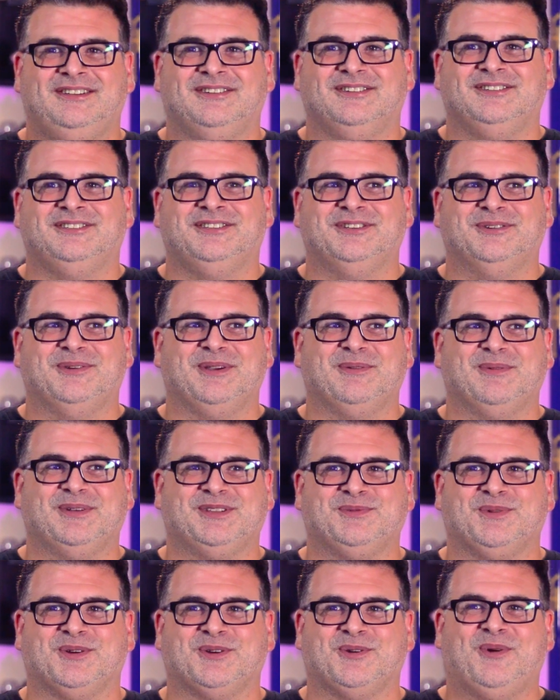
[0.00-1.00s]
You're doing
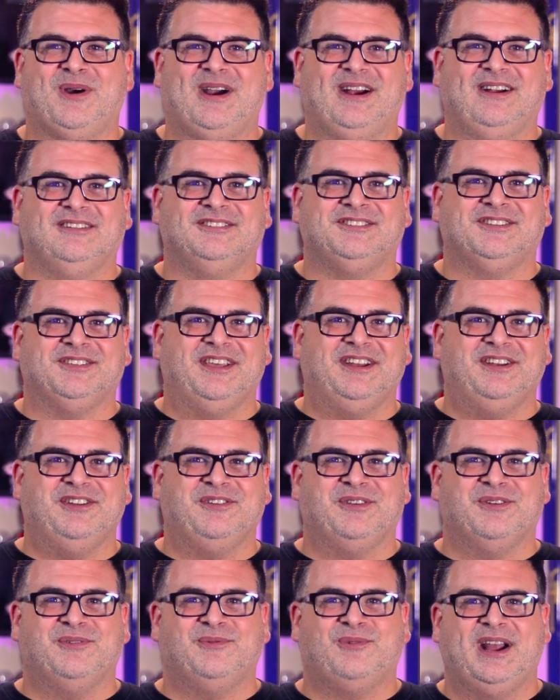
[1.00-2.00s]
what's required so that
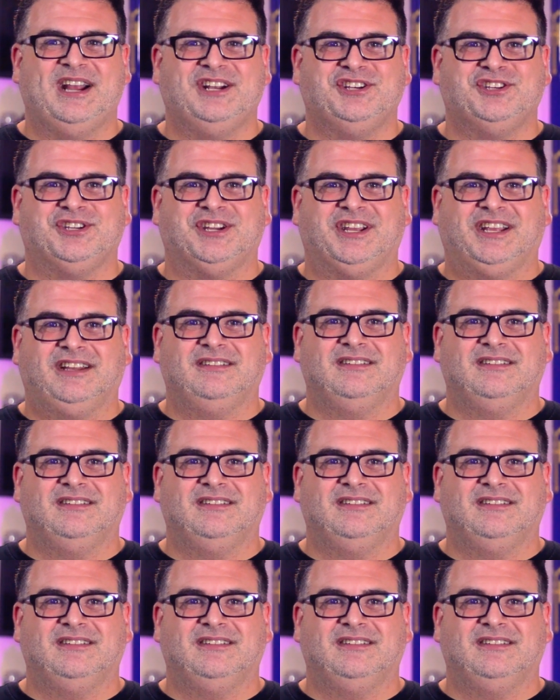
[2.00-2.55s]
you can write shit.